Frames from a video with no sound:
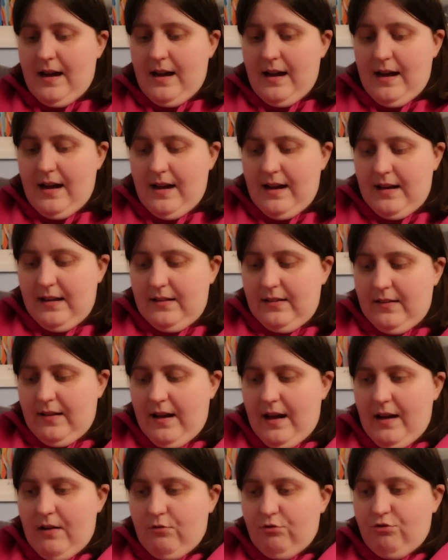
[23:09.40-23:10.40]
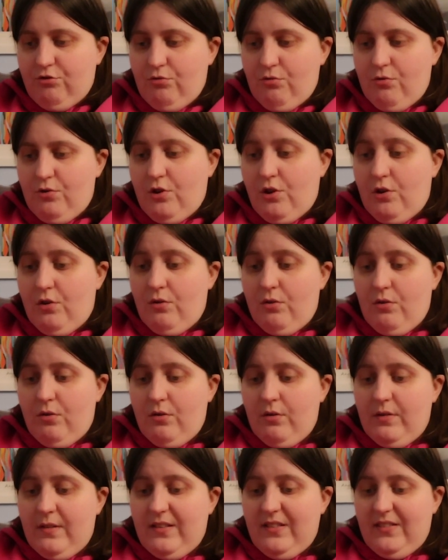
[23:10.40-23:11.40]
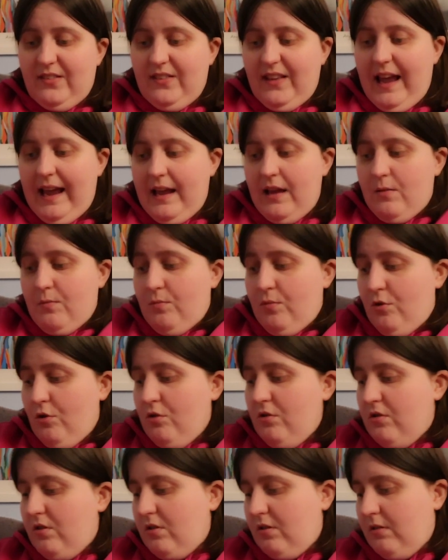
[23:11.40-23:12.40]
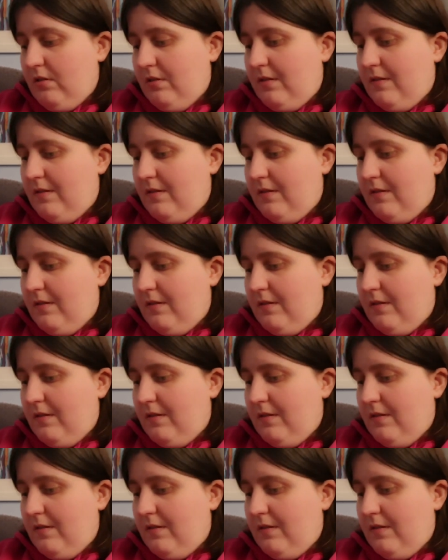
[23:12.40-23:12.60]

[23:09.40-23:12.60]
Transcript: And I'll show you the second book.